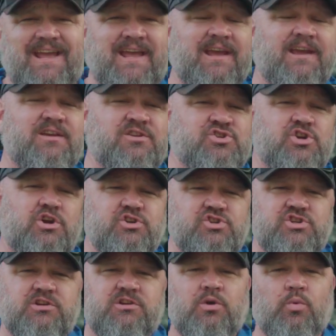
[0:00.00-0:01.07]
in
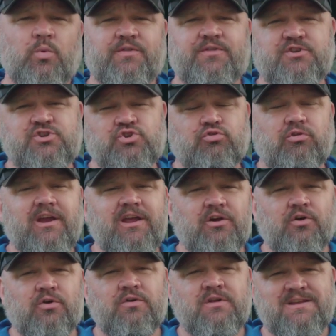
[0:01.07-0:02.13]
conjunction with the
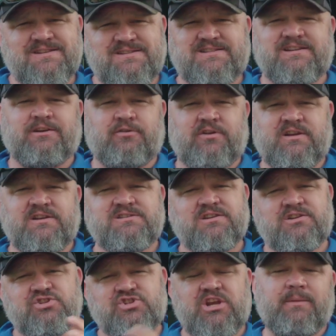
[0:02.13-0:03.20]
Trail
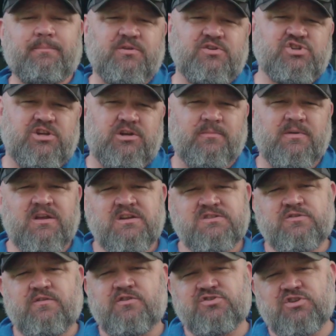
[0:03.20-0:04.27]
Series Championship.
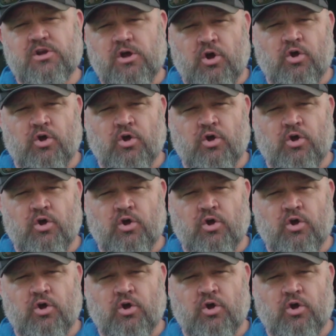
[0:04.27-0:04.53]
So there's an